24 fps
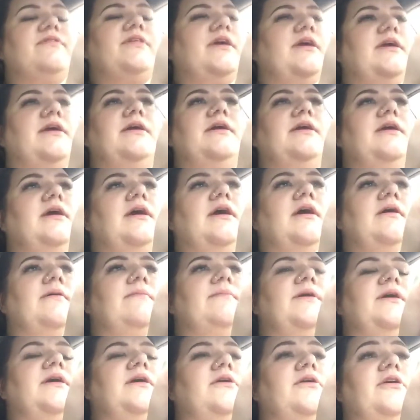thing
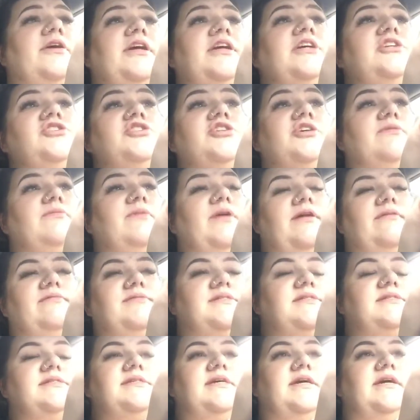in our kitchen when I
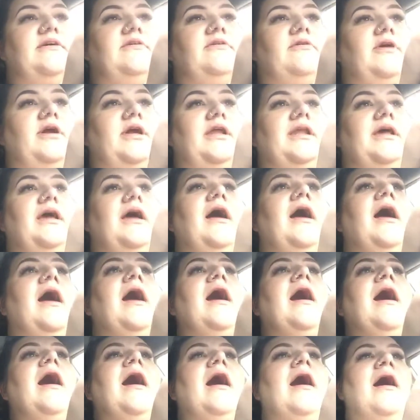was in 2nd grade.
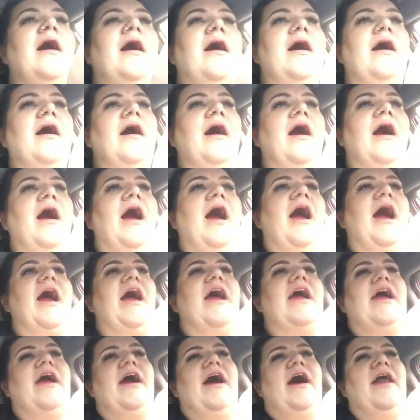
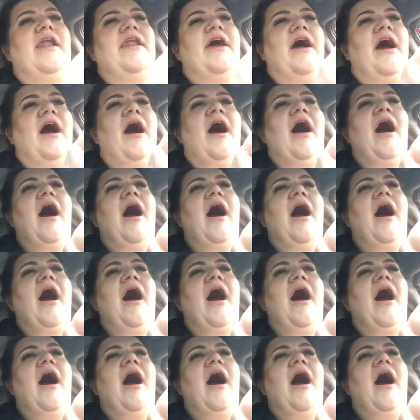And